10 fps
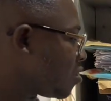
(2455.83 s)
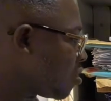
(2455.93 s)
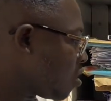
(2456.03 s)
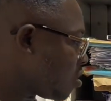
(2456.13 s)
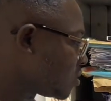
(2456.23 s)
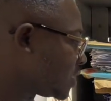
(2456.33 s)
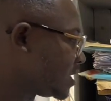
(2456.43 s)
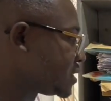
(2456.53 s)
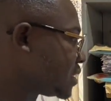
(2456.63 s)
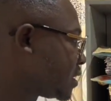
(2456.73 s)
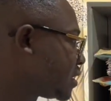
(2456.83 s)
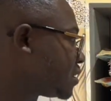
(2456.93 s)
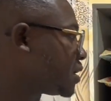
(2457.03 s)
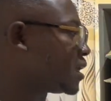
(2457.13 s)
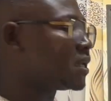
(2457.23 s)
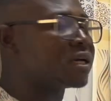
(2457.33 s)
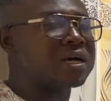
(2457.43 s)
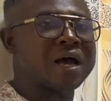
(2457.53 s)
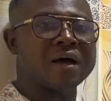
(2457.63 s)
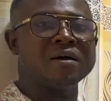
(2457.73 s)
all this
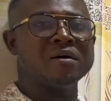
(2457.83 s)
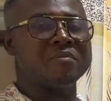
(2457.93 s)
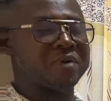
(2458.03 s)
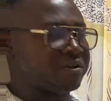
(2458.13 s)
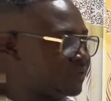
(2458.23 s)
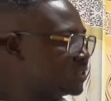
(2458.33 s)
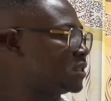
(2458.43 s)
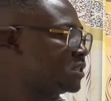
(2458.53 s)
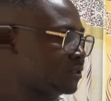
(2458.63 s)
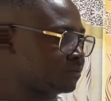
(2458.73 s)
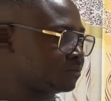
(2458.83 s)
clinical manifestation.